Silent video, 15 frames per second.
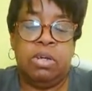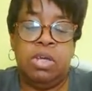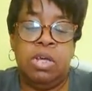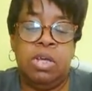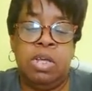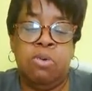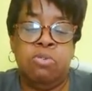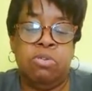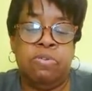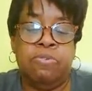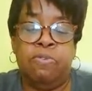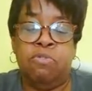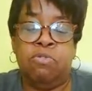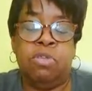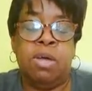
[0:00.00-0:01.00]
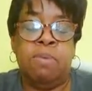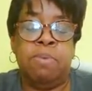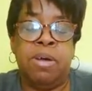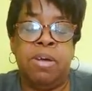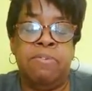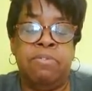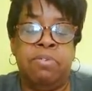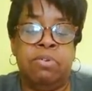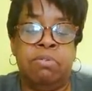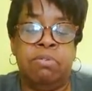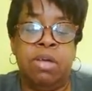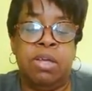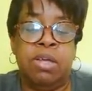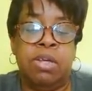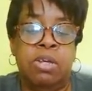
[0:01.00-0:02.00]
And that was the first time I ever
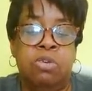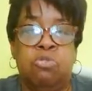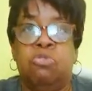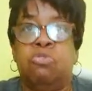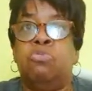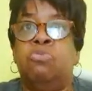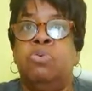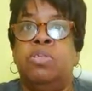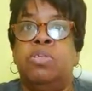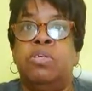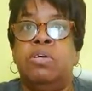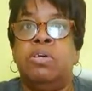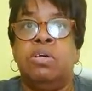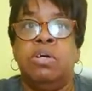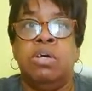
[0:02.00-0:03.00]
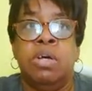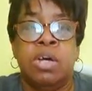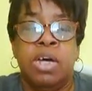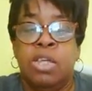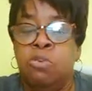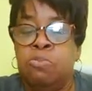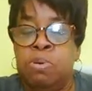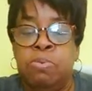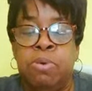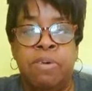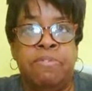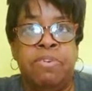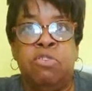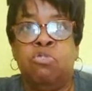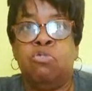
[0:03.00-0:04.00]
had an issue with. I know people
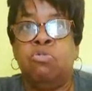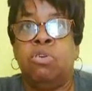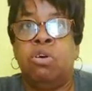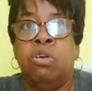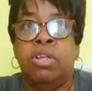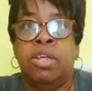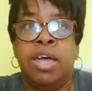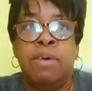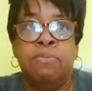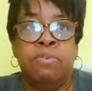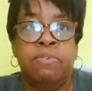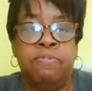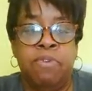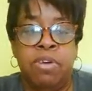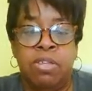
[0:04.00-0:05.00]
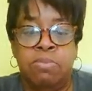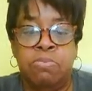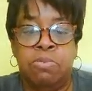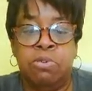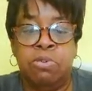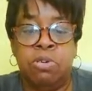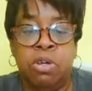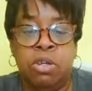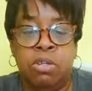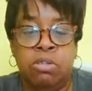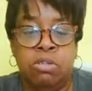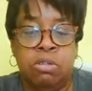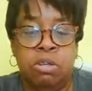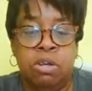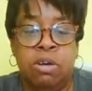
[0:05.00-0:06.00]
have issues all the time with Facebook and
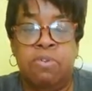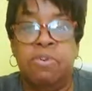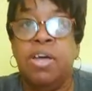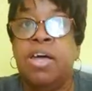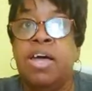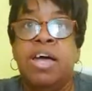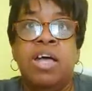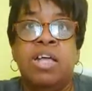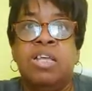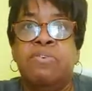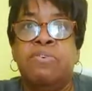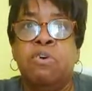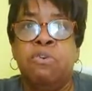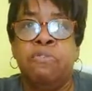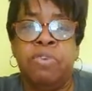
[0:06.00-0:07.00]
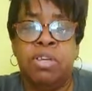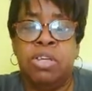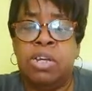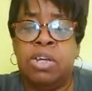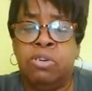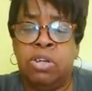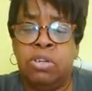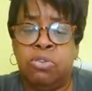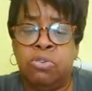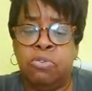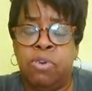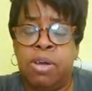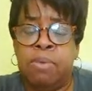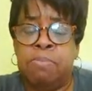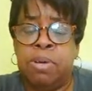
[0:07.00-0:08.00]
stuff. I never heard of anything on
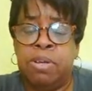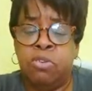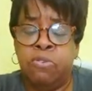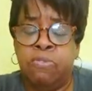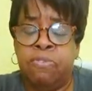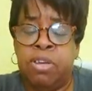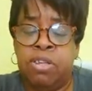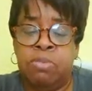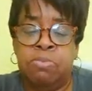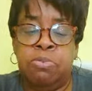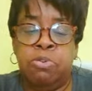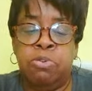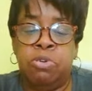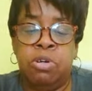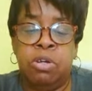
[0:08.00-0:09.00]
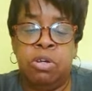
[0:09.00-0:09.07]
Instagram, but I know Facebook.